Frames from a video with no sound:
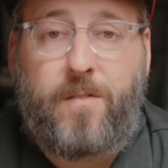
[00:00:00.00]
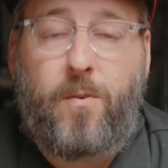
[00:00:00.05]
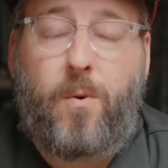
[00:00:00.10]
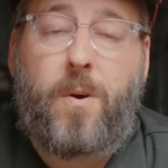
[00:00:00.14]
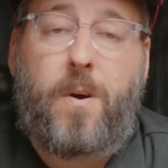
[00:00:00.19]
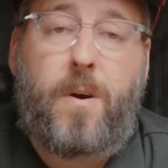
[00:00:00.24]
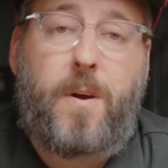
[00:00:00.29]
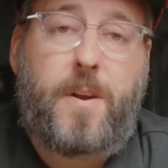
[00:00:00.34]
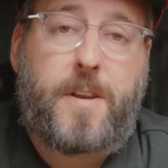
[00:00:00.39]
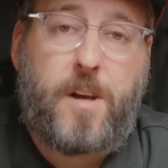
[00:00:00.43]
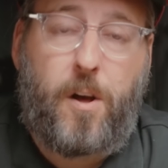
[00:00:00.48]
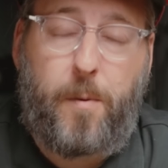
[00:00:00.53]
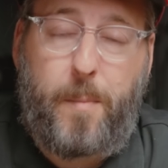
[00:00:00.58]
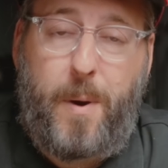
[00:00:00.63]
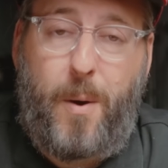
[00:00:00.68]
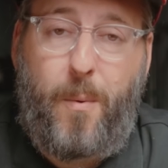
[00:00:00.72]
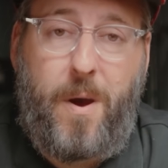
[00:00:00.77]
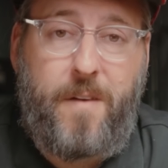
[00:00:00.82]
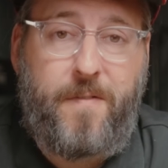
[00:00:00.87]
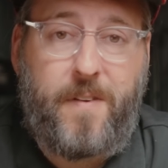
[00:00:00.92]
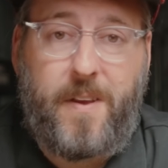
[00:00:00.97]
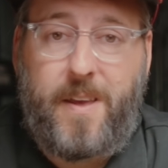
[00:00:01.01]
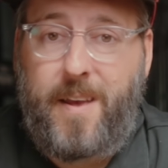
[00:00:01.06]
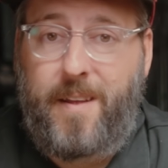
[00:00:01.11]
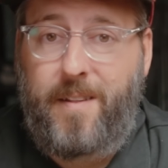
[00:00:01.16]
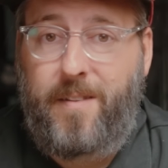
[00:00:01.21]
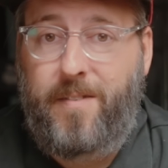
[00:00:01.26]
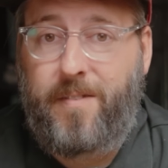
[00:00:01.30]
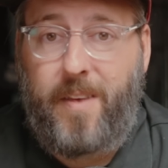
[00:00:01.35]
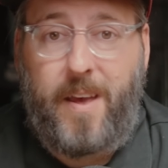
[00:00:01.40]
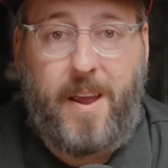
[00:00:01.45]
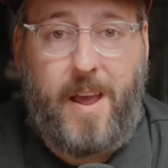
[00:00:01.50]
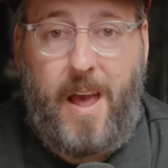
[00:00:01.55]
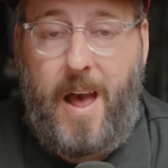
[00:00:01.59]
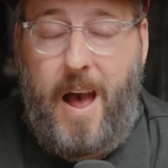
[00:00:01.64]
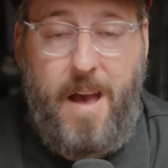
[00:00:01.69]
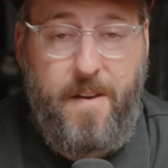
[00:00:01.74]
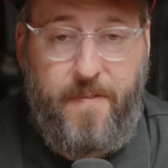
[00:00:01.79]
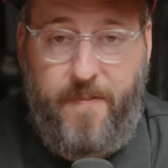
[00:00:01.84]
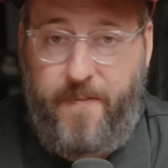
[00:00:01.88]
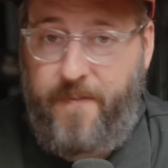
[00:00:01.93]
door, tell my wife and kids, like,
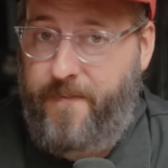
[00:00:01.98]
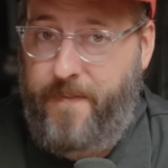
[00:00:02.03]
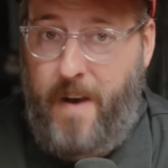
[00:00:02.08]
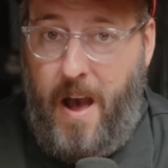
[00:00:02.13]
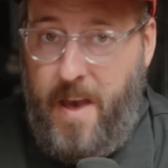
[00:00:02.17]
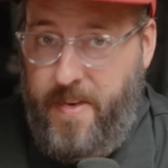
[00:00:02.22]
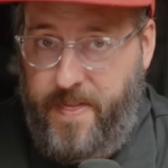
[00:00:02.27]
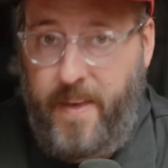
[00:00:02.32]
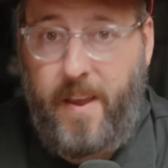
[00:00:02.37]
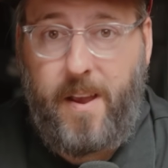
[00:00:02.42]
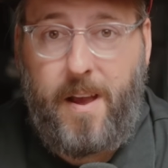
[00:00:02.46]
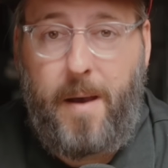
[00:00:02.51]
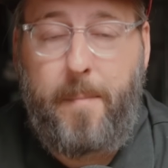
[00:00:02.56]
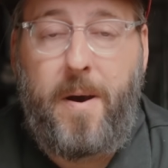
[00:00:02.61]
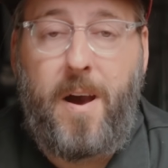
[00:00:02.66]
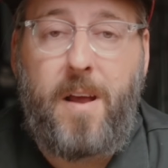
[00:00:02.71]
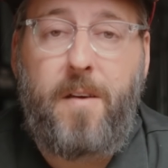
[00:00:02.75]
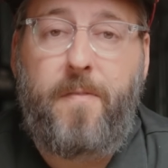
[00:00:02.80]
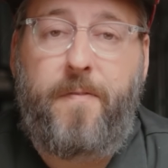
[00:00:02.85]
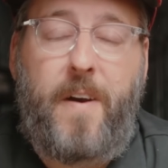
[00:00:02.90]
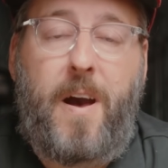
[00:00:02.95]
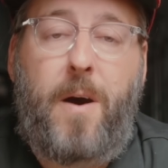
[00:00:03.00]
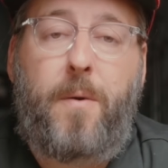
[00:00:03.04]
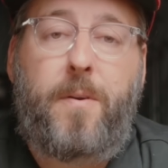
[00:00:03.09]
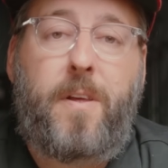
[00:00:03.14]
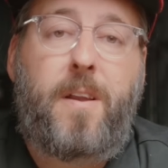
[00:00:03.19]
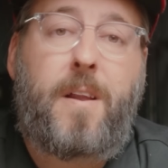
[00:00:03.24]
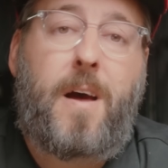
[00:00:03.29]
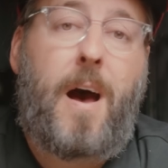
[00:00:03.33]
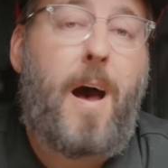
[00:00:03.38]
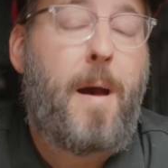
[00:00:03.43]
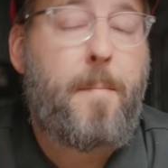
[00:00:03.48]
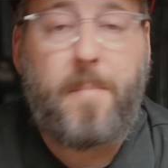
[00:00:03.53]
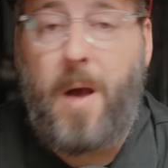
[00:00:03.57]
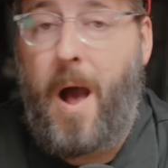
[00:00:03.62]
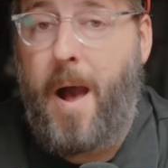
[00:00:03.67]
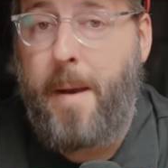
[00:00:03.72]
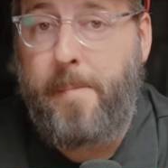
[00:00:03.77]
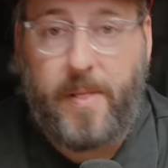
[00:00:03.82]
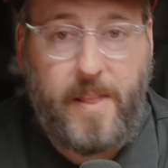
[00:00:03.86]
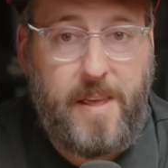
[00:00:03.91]
I think I might have found it.
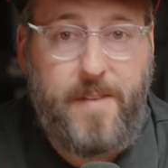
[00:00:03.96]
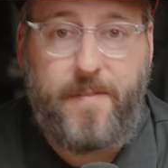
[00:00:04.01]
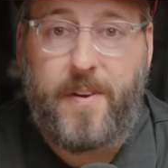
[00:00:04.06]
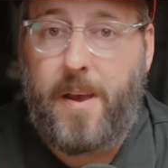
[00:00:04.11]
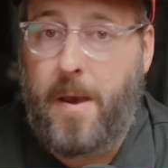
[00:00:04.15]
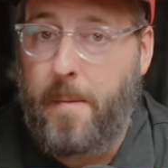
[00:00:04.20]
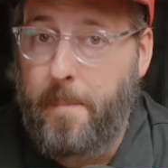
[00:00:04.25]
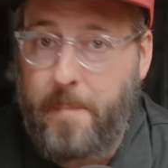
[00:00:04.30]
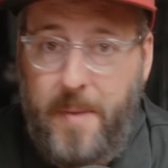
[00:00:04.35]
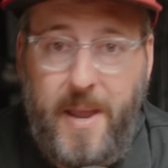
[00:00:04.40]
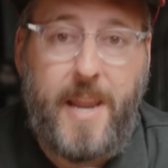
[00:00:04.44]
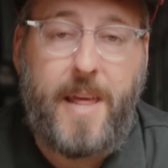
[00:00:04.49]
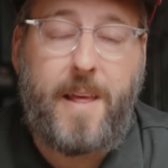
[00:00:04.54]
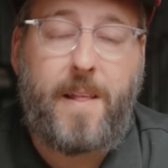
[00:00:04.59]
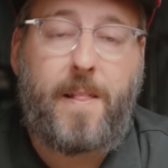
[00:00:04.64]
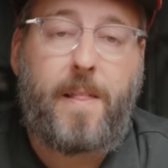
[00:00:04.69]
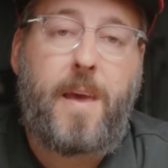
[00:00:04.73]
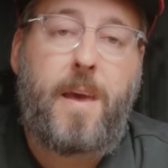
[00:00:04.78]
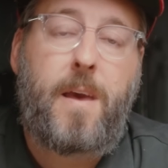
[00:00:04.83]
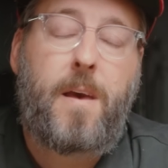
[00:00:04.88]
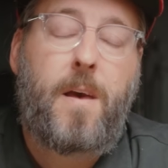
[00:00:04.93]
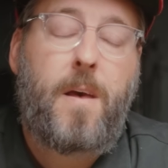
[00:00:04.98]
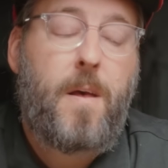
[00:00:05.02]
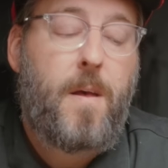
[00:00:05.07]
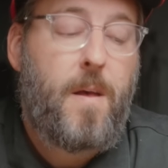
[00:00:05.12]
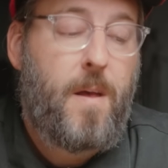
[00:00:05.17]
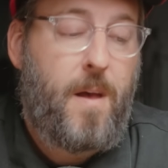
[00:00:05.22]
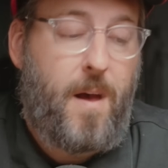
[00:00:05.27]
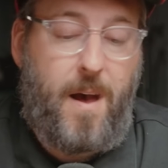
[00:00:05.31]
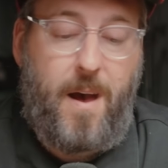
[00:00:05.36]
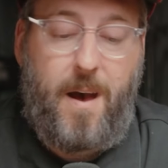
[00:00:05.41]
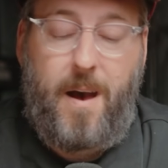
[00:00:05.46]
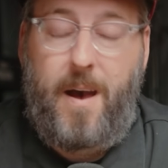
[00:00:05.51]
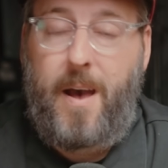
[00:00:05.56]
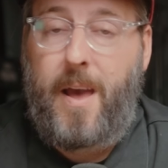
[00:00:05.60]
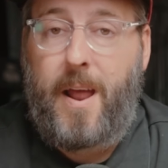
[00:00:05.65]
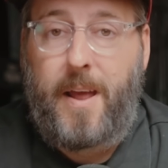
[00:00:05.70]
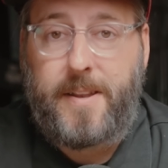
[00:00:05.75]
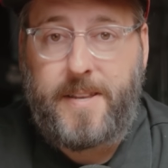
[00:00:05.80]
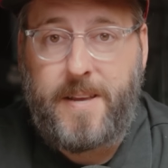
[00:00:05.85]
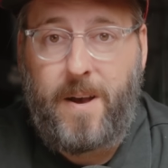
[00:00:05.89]
I'm leaving immediately.
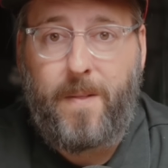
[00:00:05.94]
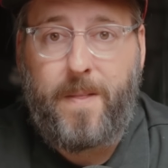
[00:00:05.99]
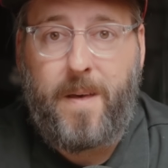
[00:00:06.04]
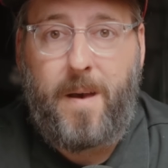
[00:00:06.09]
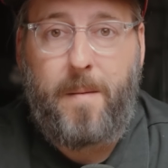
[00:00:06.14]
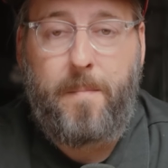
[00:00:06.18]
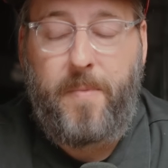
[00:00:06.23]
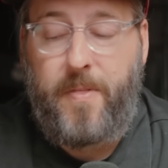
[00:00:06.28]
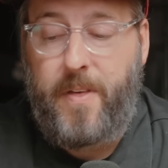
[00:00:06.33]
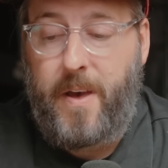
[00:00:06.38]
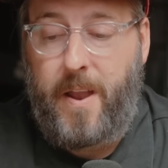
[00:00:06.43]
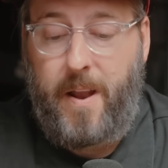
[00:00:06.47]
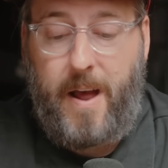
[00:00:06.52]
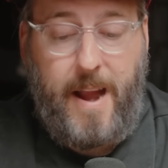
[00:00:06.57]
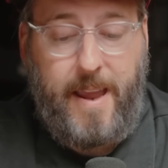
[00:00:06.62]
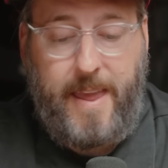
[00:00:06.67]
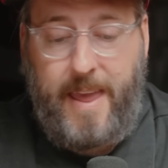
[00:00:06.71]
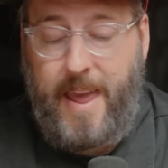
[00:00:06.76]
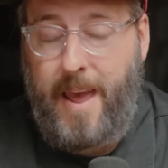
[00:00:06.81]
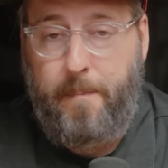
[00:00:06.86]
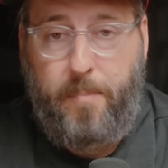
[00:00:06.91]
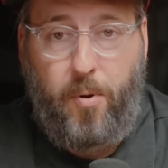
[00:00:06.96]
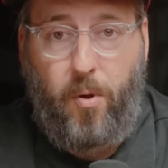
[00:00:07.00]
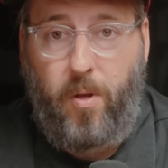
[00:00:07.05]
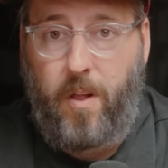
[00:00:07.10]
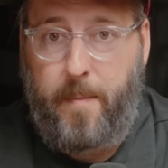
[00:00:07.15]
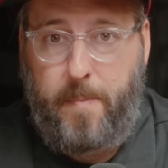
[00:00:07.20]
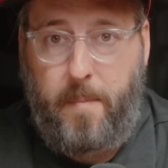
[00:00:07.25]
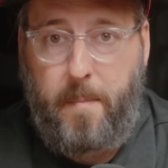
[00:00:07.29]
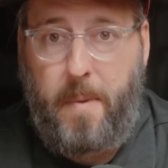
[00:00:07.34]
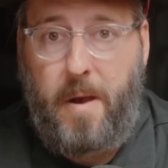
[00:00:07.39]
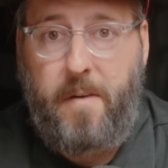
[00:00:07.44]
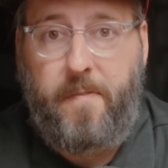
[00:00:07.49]
And I tell them that I can't pull it up on my